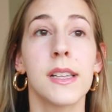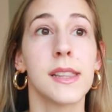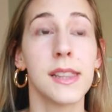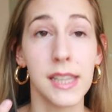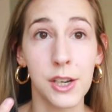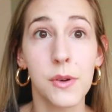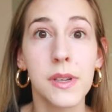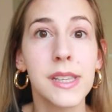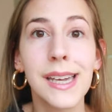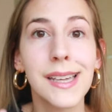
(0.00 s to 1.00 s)

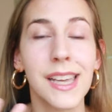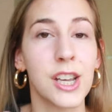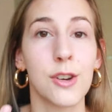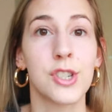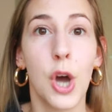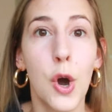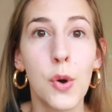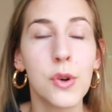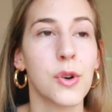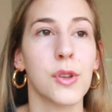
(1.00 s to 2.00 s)
literally, like your
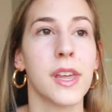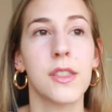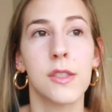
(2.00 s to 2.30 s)
tone or like